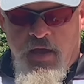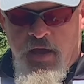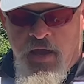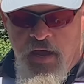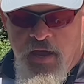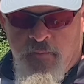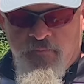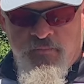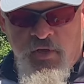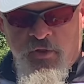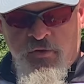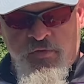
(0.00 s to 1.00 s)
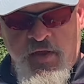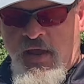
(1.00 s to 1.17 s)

The other thing